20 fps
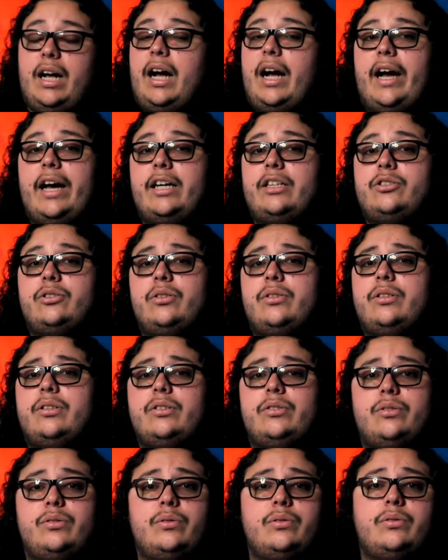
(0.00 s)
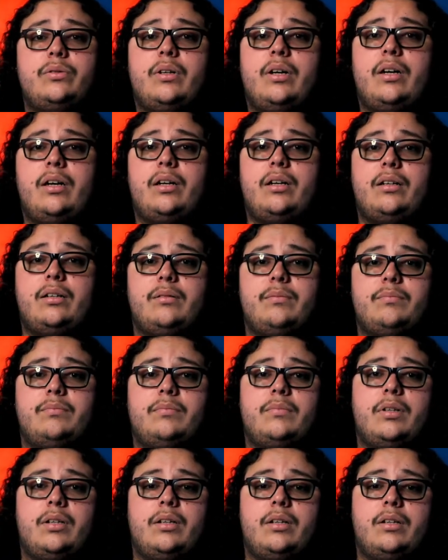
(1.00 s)
I enjoyed the 2
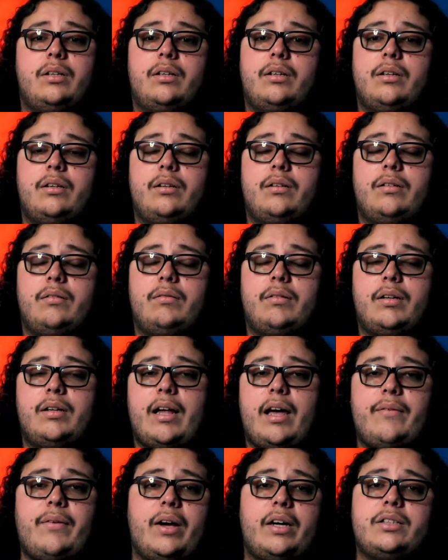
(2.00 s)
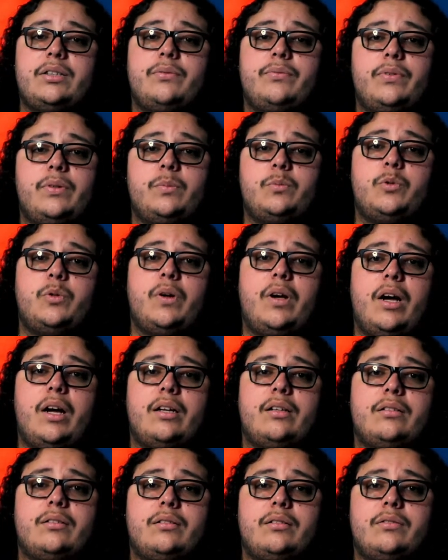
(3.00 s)
live action films we
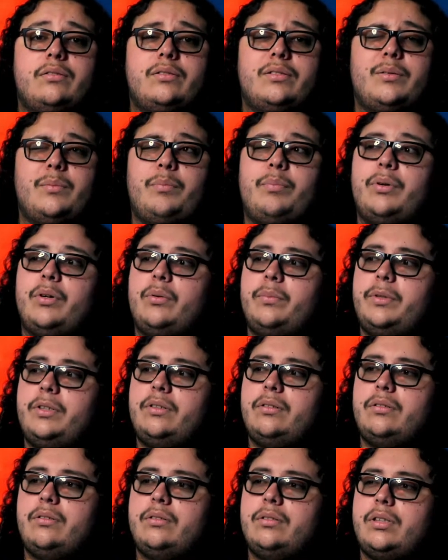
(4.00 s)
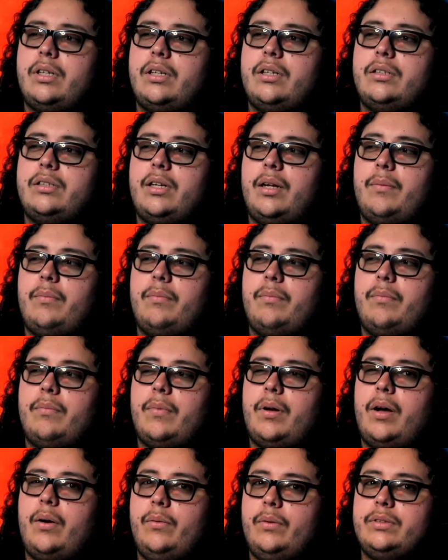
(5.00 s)
got. Was it Perlman? Is that his name?
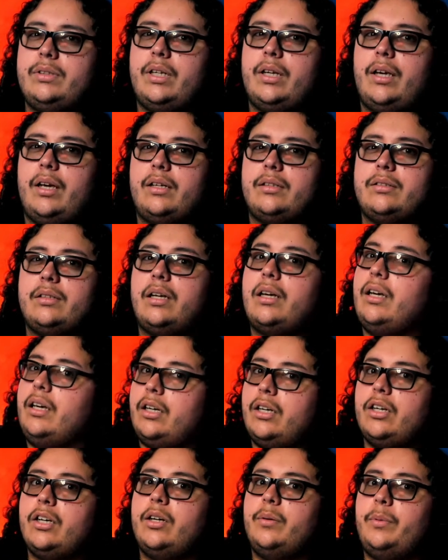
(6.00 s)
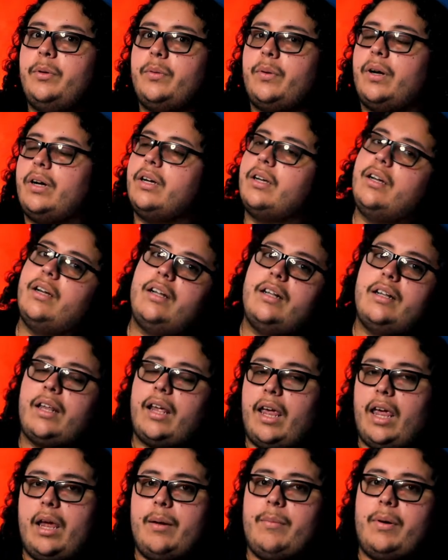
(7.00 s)
I want to say yes. Could be wrong.
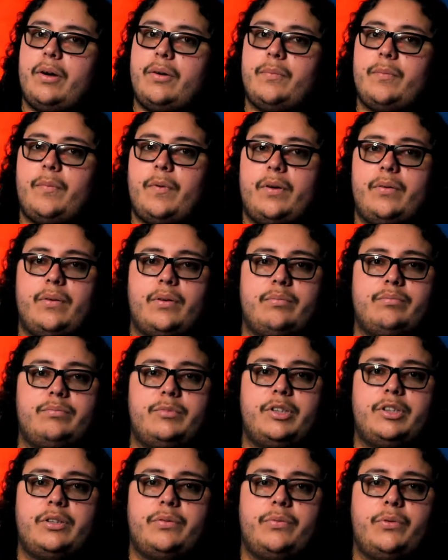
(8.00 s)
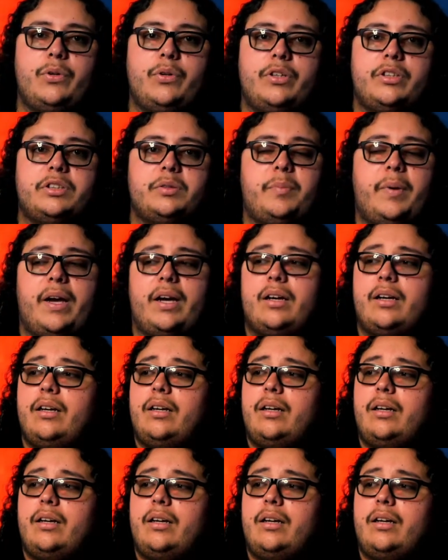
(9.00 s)
That came out a few years back.